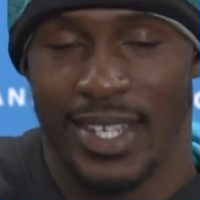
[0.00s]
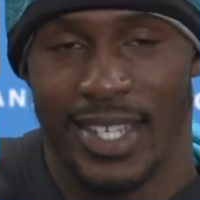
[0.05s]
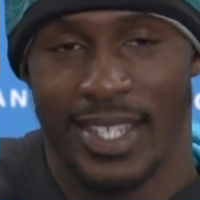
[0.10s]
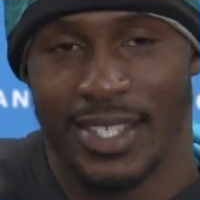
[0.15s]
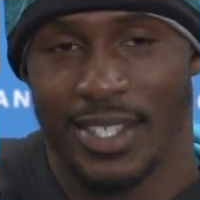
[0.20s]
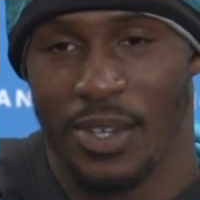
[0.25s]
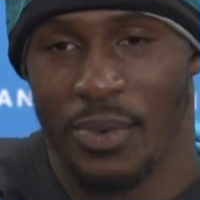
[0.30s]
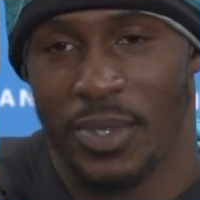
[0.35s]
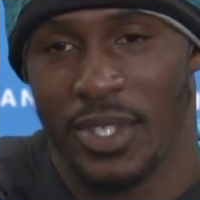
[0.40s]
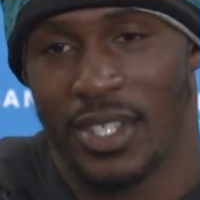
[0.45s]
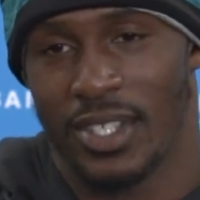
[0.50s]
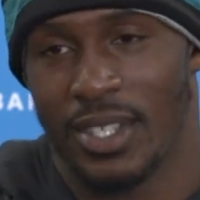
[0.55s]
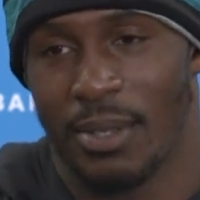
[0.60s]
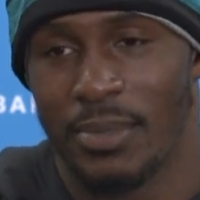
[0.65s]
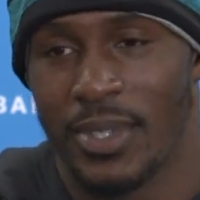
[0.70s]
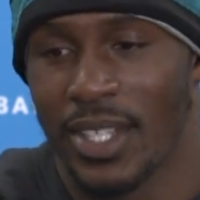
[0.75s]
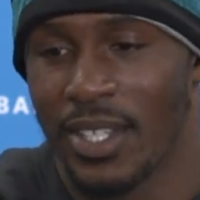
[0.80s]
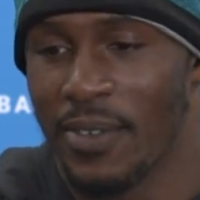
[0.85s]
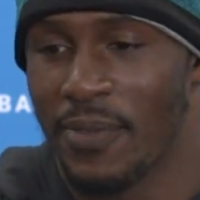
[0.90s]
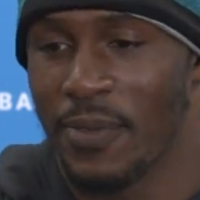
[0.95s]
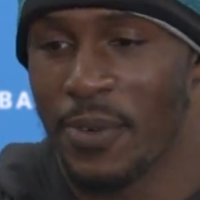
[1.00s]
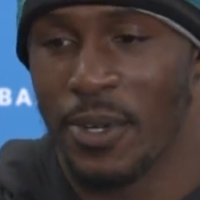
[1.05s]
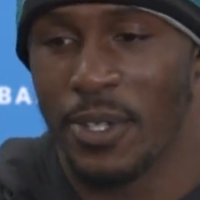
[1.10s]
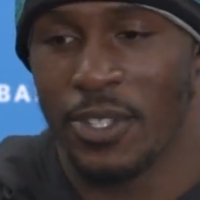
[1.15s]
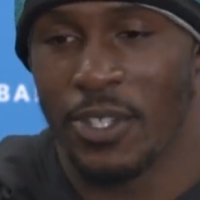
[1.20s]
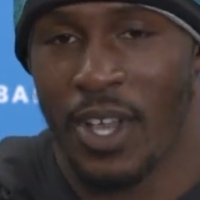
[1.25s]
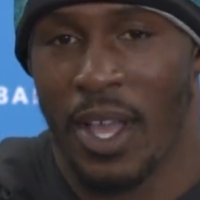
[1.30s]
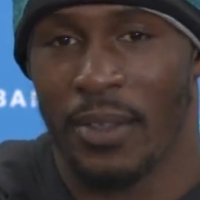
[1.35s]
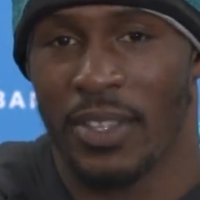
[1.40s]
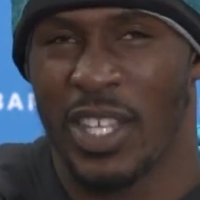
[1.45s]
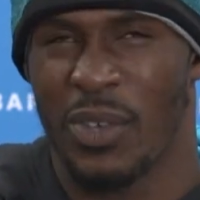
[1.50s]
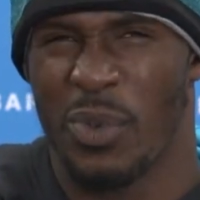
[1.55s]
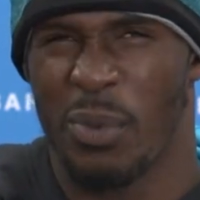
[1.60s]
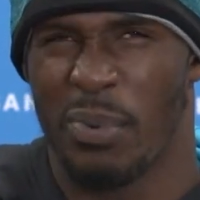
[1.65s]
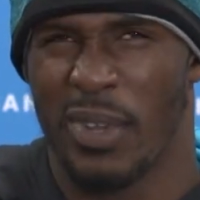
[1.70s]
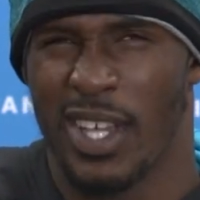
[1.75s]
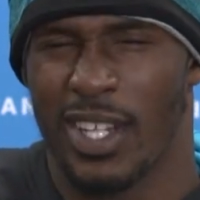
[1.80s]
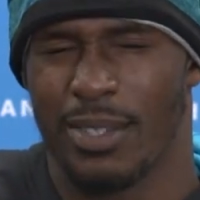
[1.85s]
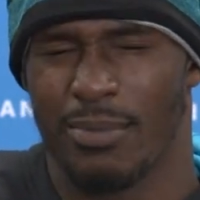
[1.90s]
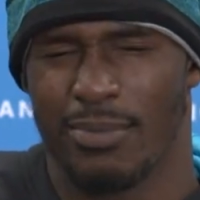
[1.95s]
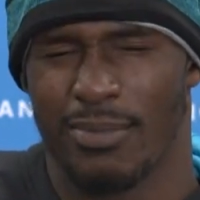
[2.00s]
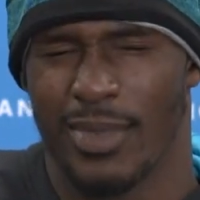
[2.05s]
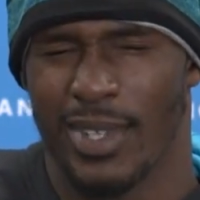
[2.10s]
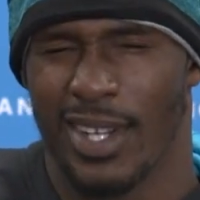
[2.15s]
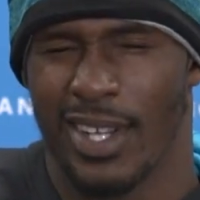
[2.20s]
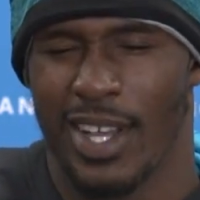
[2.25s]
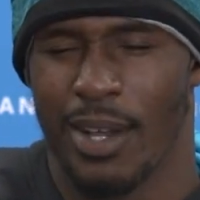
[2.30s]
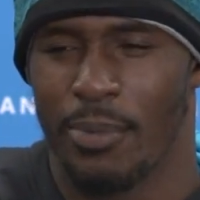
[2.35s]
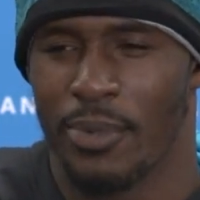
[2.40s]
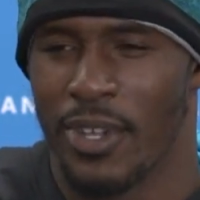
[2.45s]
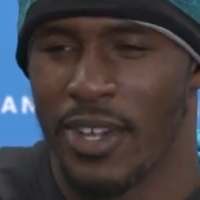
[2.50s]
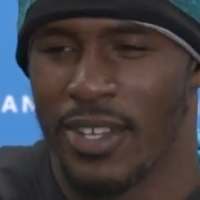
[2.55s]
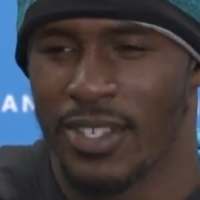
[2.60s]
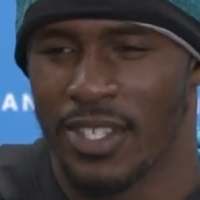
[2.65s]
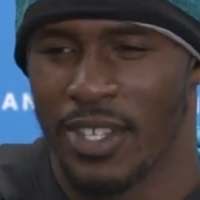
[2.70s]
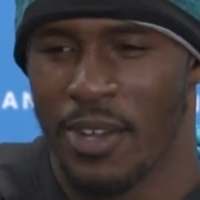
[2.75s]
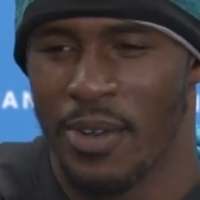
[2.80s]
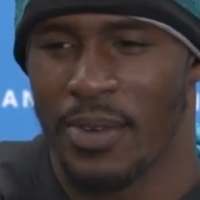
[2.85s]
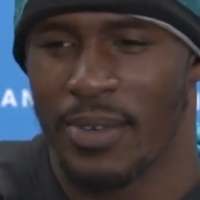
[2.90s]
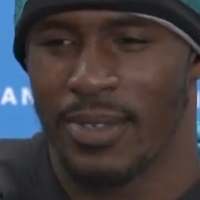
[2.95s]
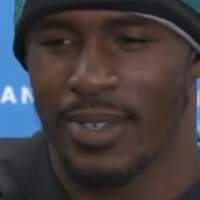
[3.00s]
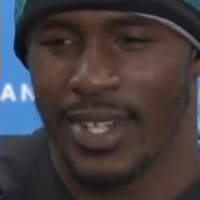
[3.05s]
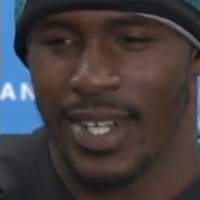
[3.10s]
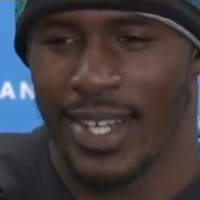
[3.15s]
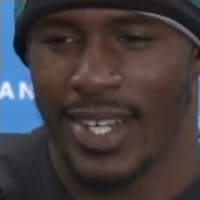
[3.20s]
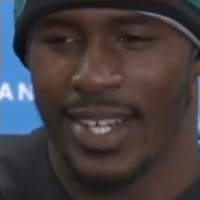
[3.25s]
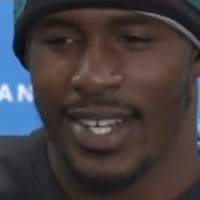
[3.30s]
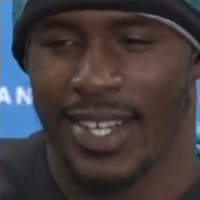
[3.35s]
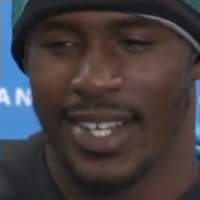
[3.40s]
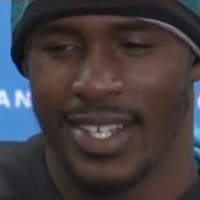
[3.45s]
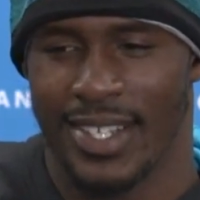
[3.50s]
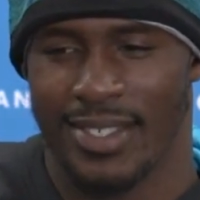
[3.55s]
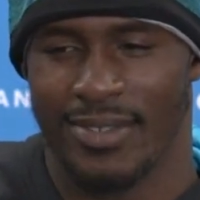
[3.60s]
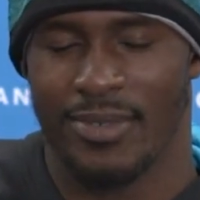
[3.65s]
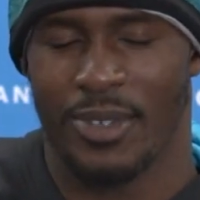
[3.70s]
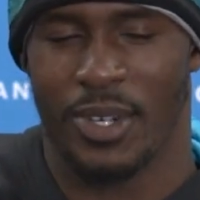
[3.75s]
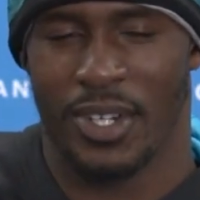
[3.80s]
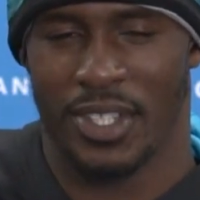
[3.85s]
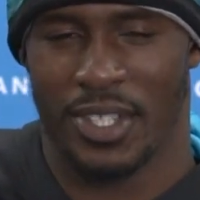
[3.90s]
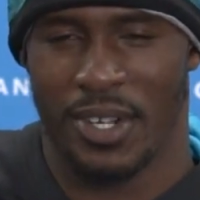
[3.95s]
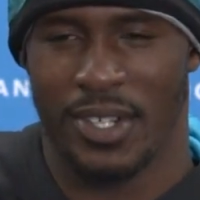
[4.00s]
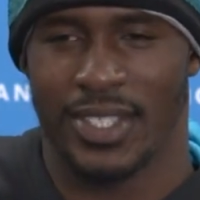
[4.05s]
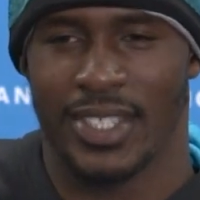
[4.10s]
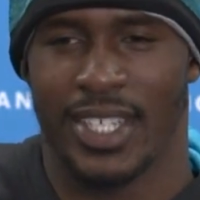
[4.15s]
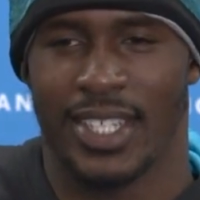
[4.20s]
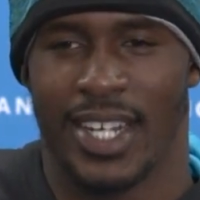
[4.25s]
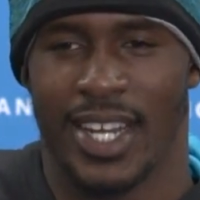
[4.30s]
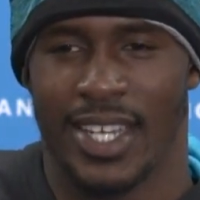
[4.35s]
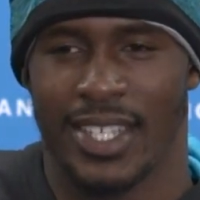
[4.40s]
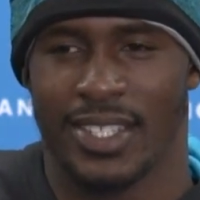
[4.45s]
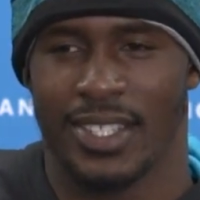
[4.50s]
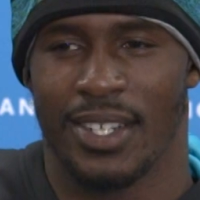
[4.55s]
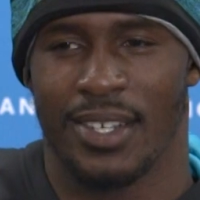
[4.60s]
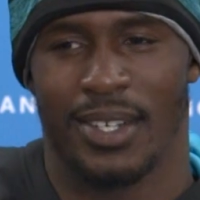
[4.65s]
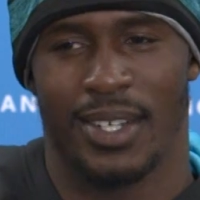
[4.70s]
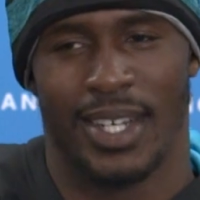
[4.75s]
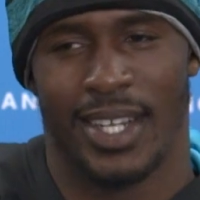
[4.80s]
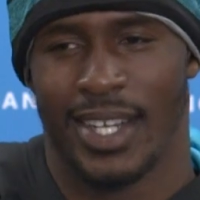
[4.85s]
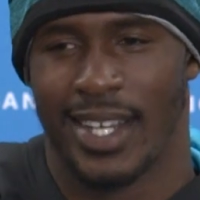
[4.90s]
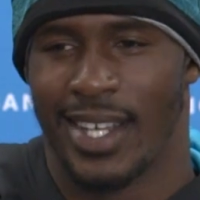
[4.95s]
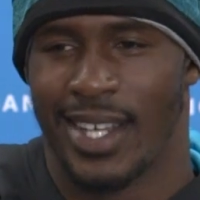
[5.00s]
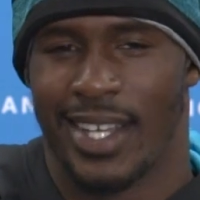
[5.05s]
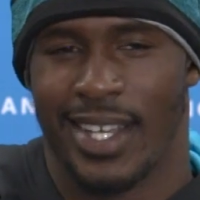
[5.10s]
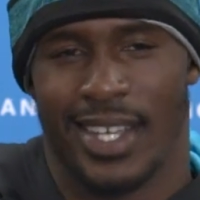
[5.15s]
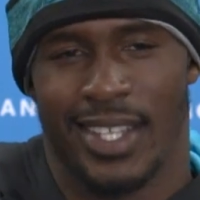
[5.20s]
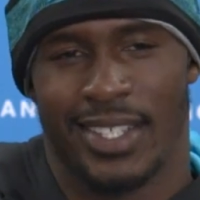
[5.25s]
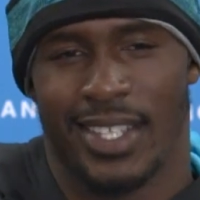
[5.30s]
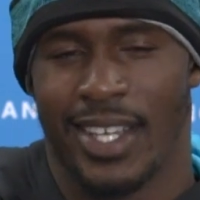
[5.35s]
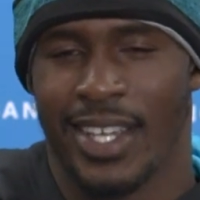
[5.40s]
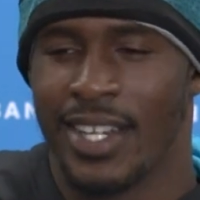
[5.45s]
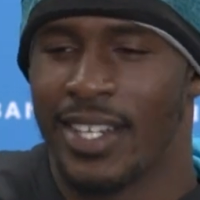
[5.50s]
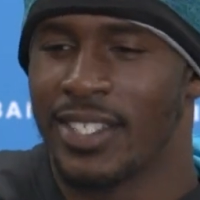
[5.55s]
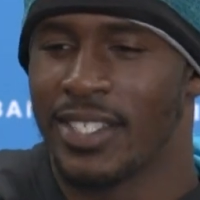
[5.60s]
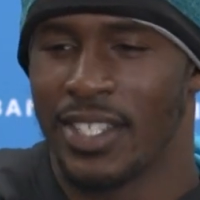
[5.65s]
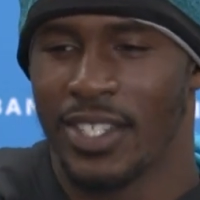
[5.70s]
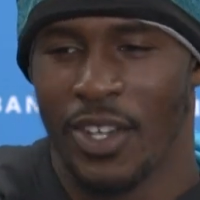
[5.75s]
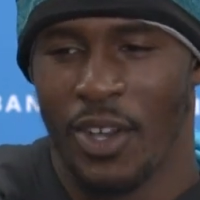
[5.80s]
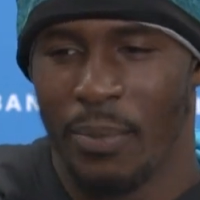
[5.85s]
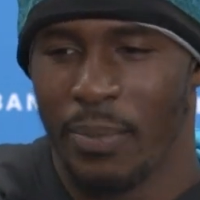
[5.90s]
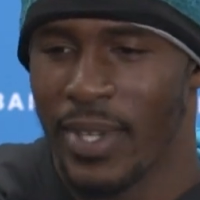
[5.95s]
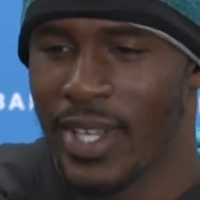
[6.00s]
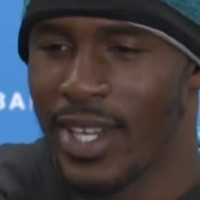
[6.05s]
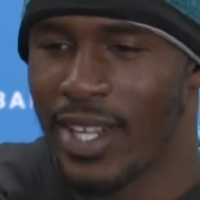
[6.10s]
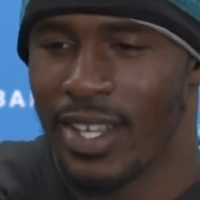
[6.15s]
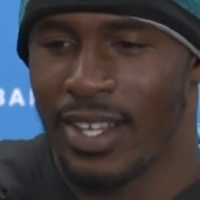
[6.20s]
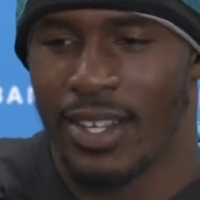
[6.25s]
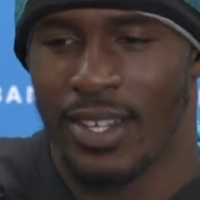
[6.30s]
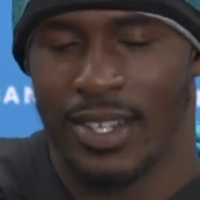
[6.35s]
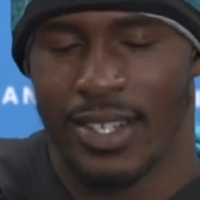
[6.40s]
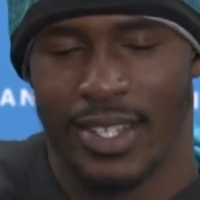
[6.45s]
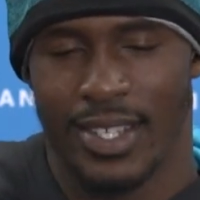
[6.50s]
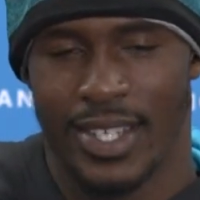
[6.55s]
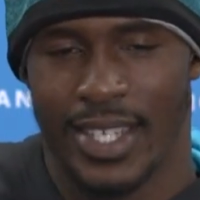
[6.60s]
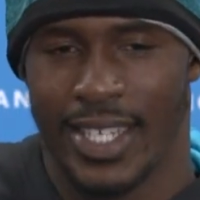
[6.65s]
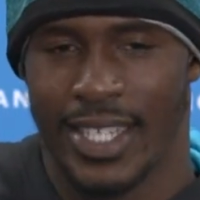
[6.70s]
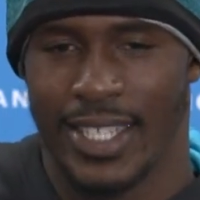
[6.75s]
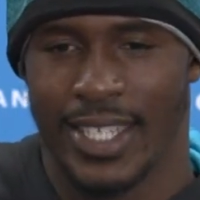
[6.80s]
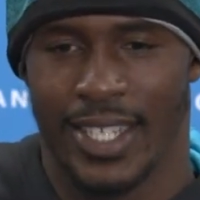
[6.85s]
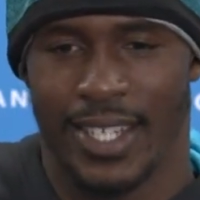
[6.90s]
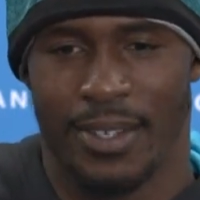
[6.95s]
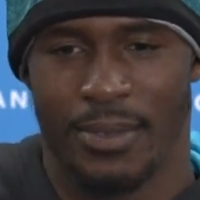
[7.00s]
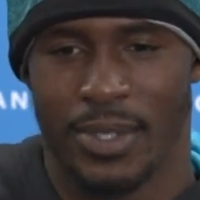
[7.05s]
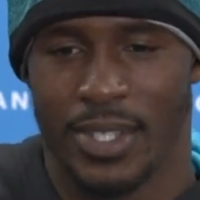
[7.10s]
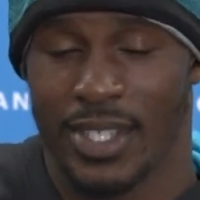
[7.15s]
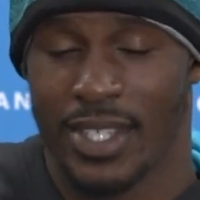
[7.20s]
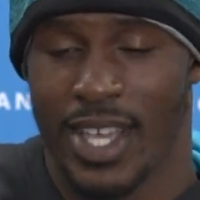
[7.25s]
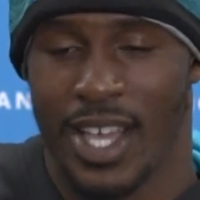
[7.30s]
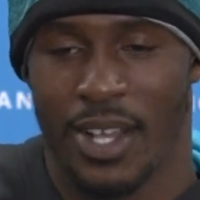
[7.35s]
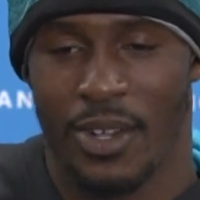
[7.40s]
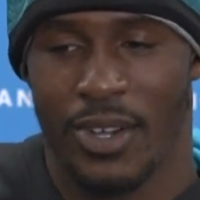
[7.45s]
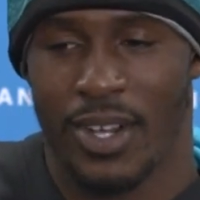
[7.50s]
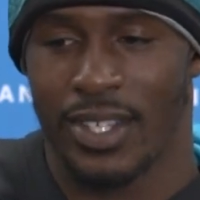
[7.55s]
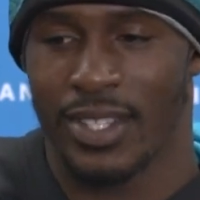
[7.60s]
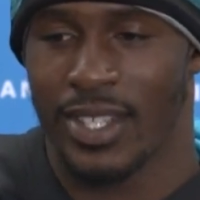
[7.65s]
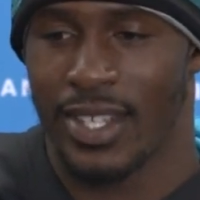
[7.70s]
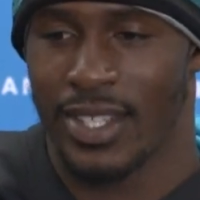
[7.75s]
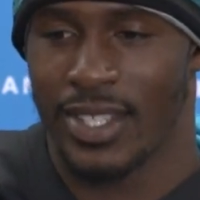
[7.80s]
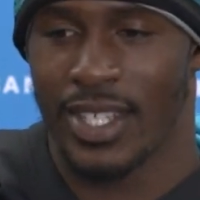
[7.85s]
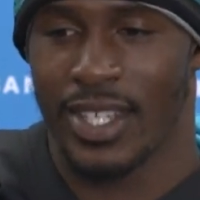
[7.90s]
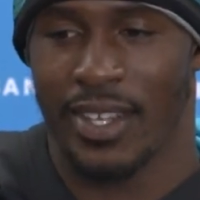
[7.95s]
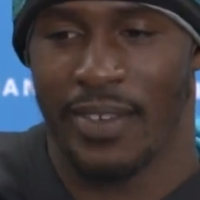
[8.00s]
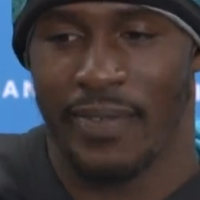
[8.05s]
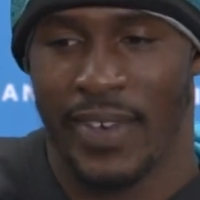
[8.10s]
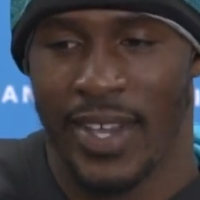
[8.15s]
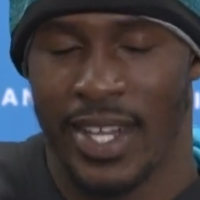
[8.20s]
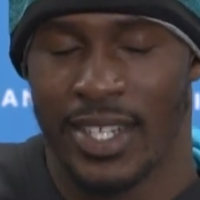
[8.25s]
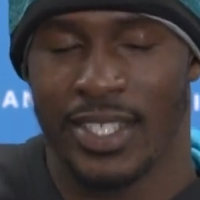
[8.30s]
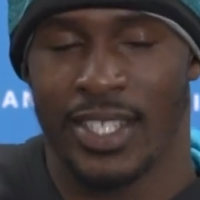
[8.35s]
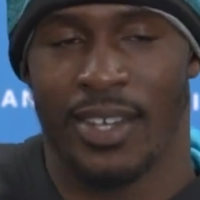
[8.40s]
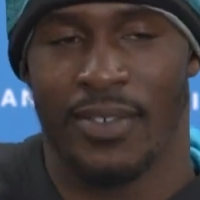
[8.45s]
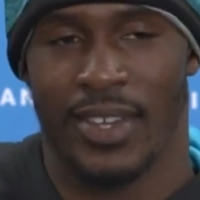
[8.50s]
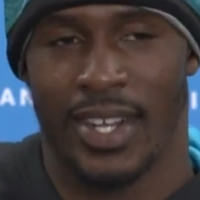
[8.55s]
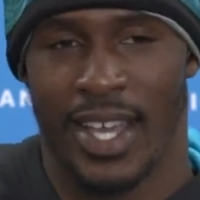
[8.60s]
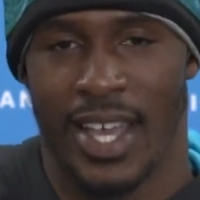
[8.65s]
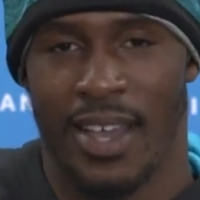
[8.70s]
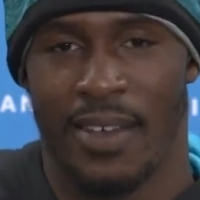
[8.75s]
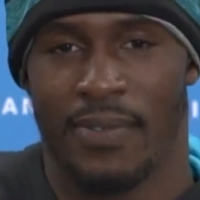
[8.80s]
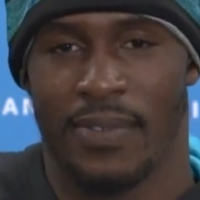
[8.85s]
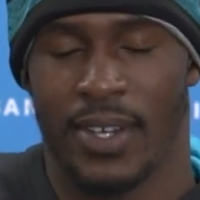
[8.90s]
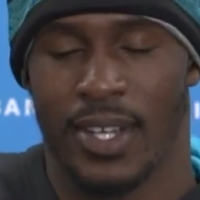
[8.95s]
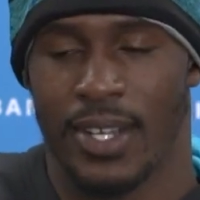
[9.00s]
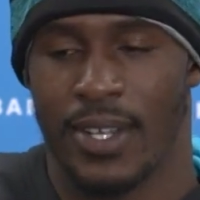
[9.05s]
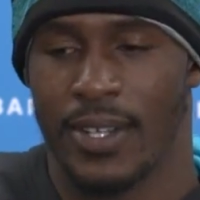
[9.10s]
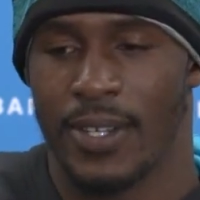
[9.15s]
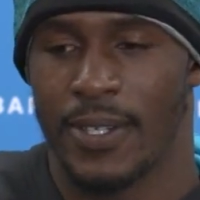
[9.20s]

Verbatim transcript: So we just, I'm looking forward to. It. I think we played them a couple years ago uh, on a Thursday night. So the energy gonna be there, and uh, we just gotta go out there and take advantage of it and have fun